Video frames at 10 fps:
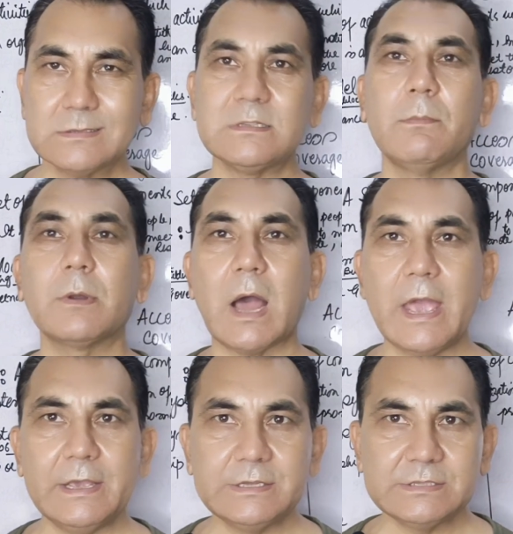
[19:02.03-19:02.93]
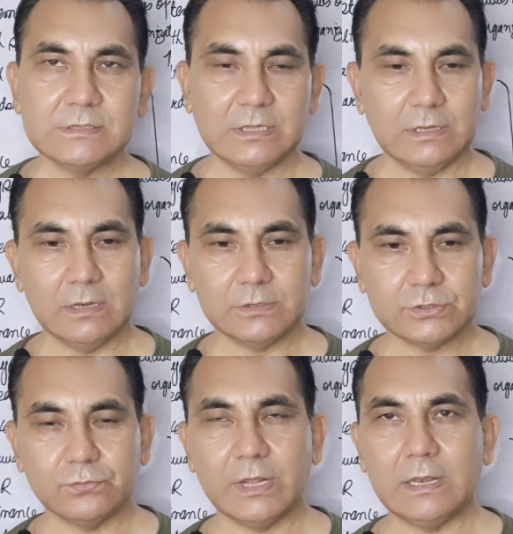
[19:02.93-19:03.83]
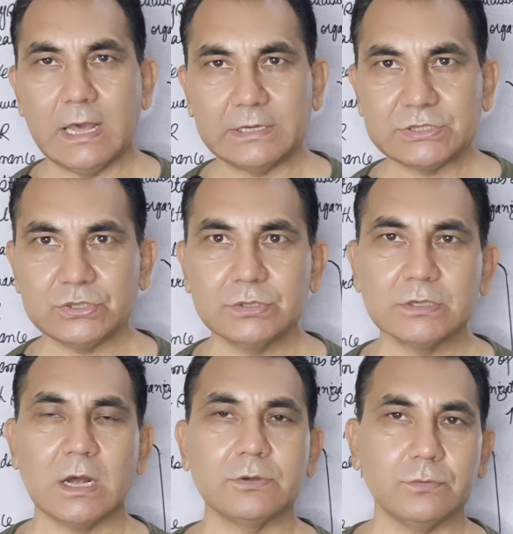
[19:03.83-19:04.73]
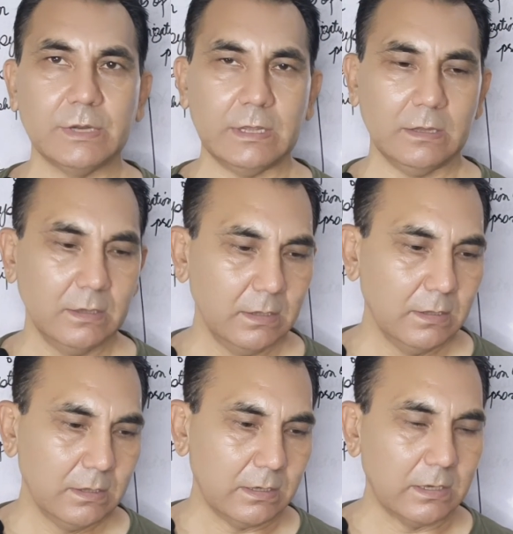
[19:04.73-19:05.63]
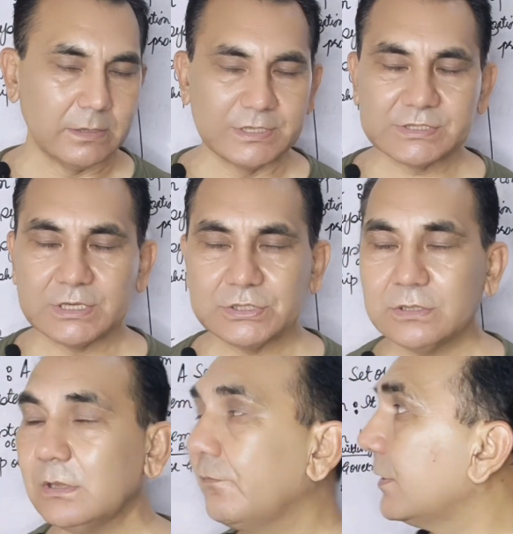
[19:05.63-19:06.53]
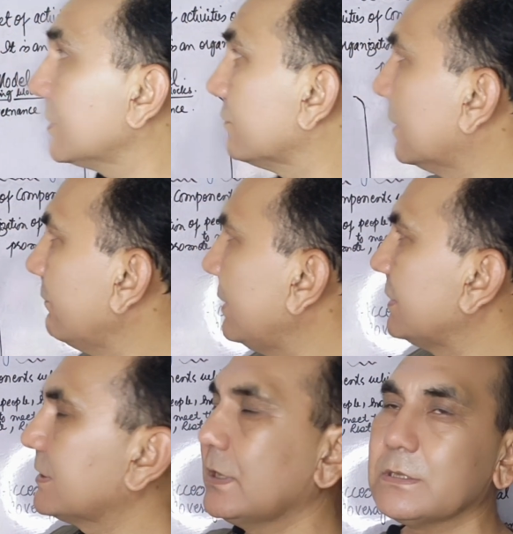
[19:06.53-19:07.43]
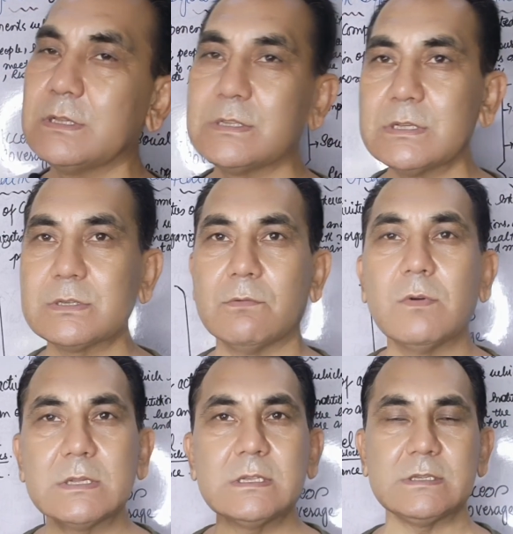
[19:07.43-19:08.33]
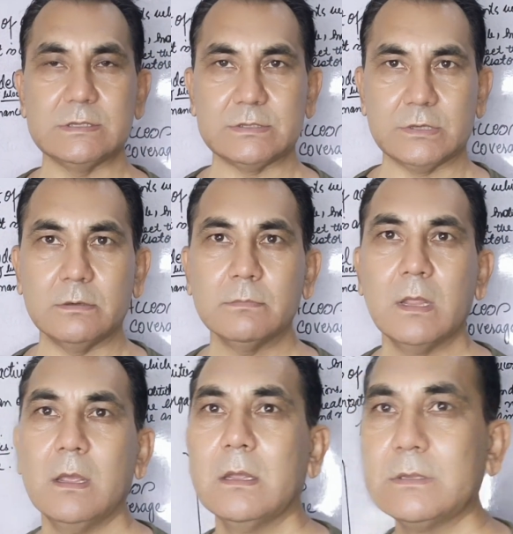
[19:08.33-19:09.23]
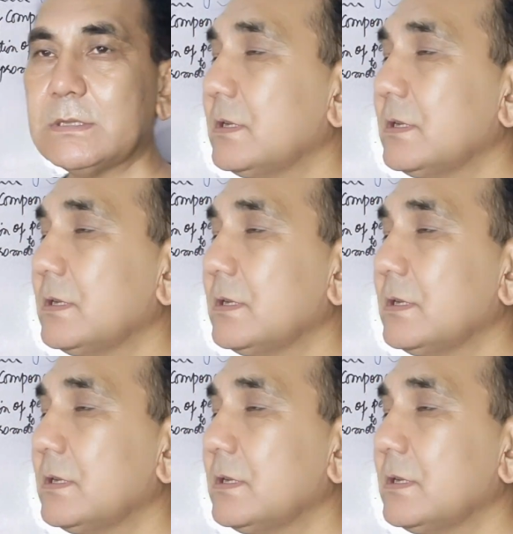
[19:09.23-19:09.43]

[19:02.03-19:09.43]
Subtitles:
summarize the today lecture or today discussion. The first one, we discussed the system. What is the system? The